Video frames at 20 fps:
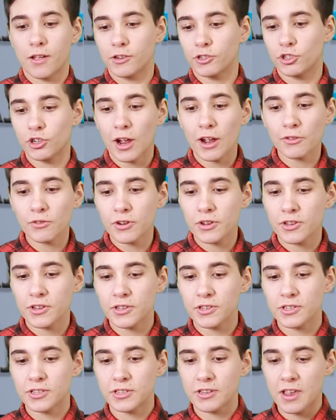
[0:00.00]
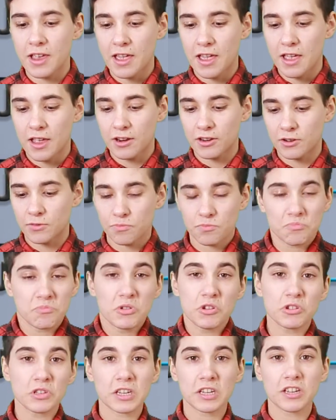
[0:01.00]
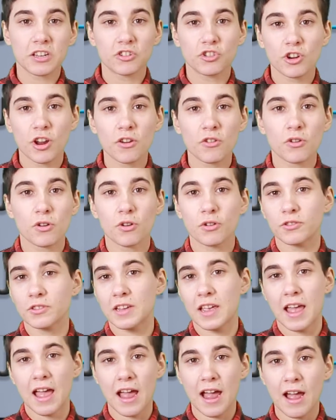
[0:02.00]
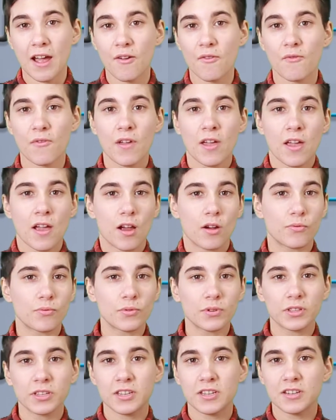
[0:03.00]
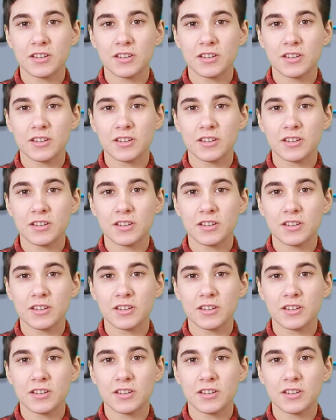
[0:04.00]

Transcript: genres and music in general to have a really